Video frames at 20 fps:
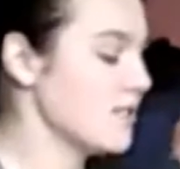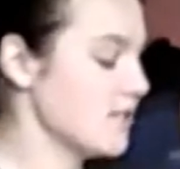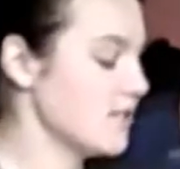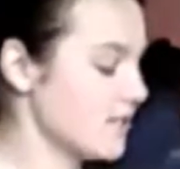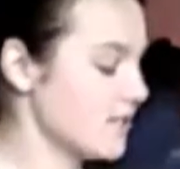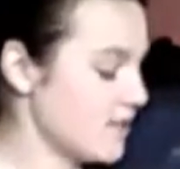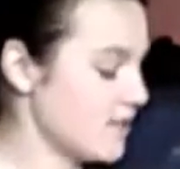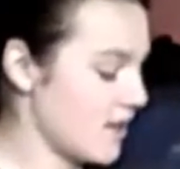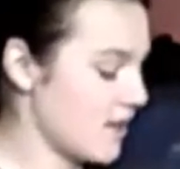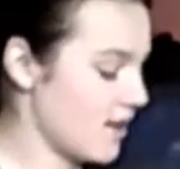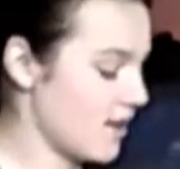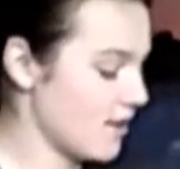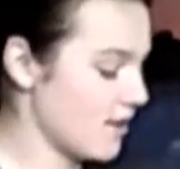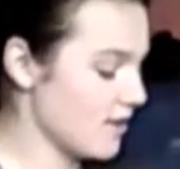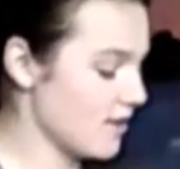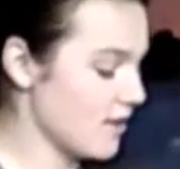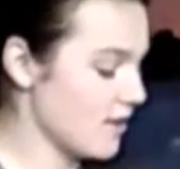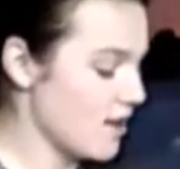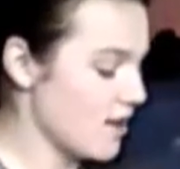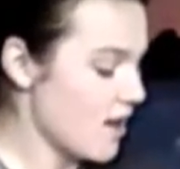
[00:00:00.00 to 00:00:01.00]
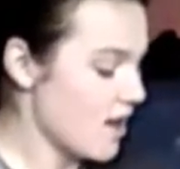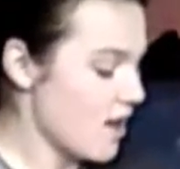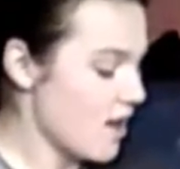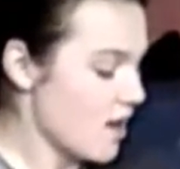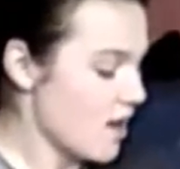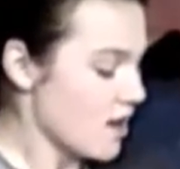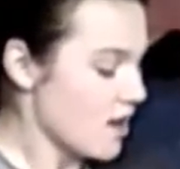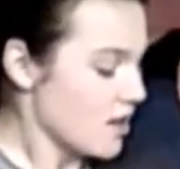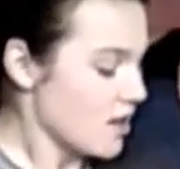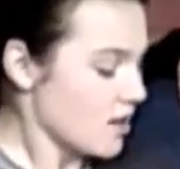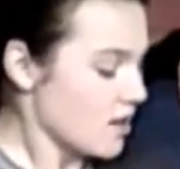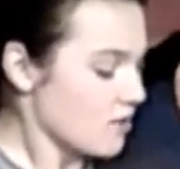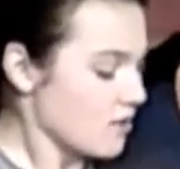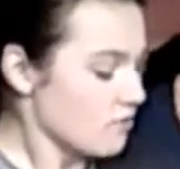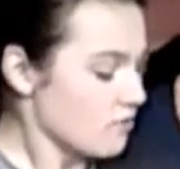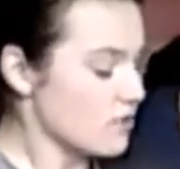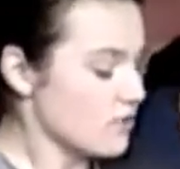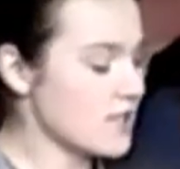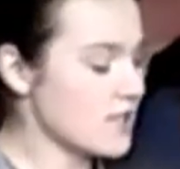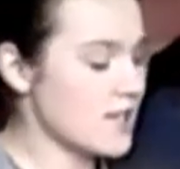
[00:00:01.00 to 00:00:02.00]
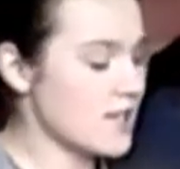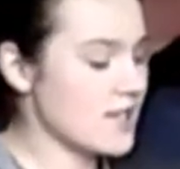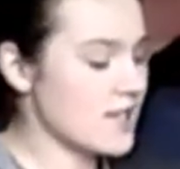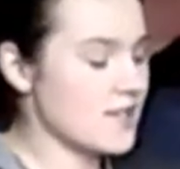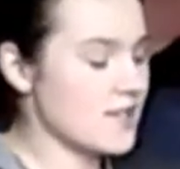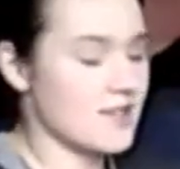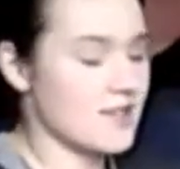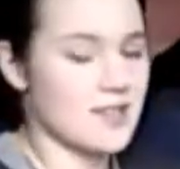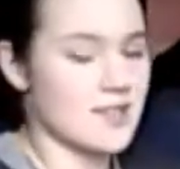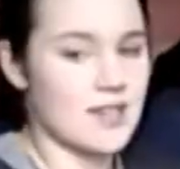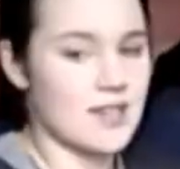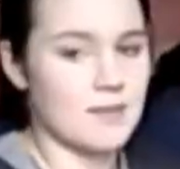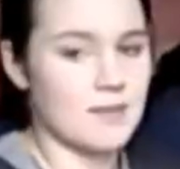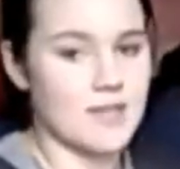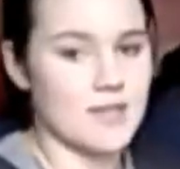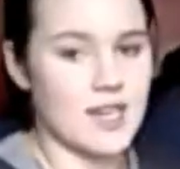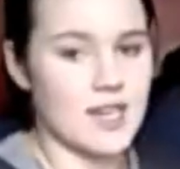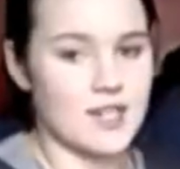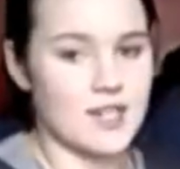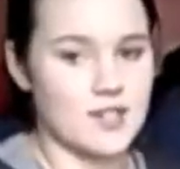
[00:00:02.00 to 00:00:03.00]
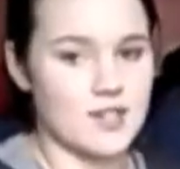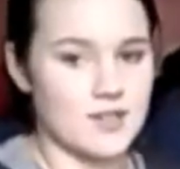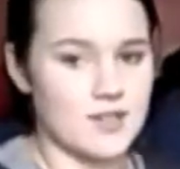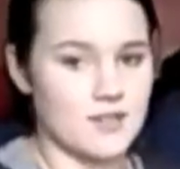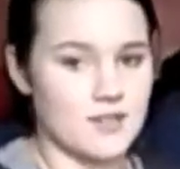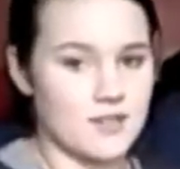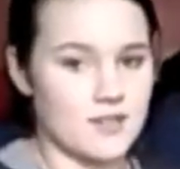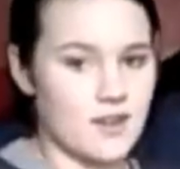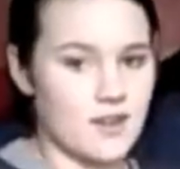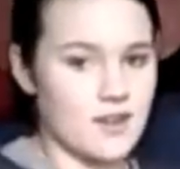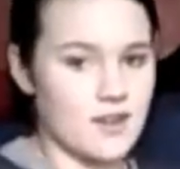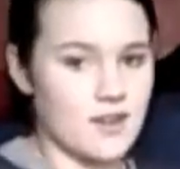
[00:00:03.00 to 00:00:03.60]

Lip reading: So resist the temptation